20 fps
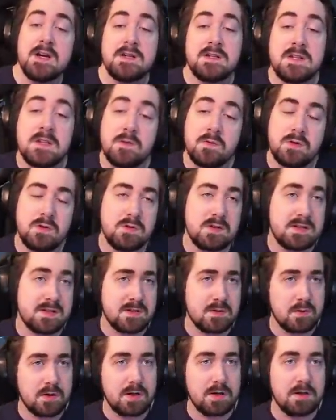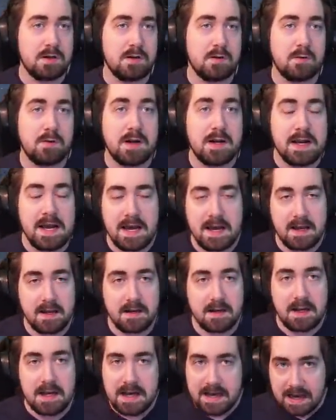So you would do a sword in your one
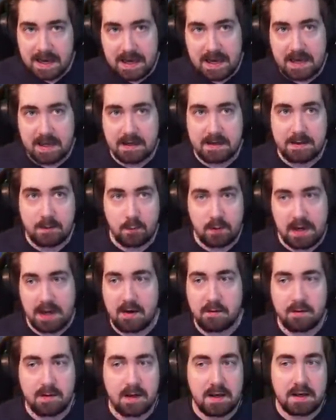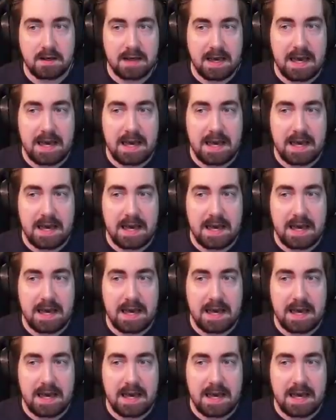hand and you would have like